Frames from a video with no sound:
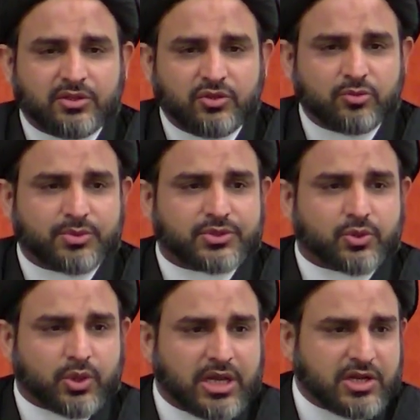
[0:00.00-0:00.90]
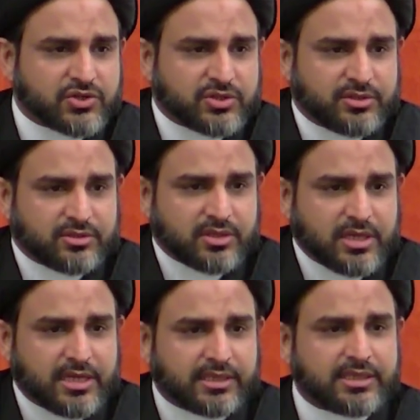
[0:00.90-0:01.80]
numerous occasions
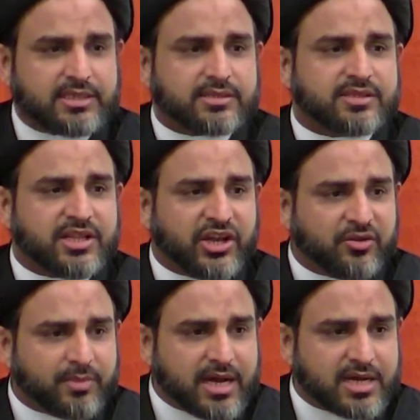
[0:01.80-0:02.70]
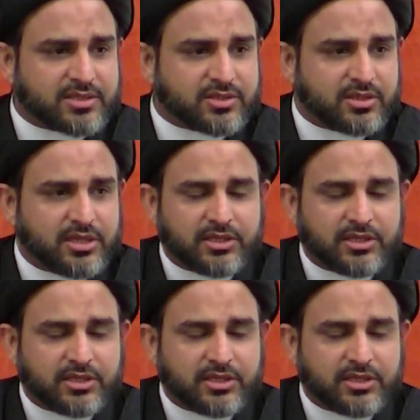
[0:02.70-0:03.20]
these ni'mat,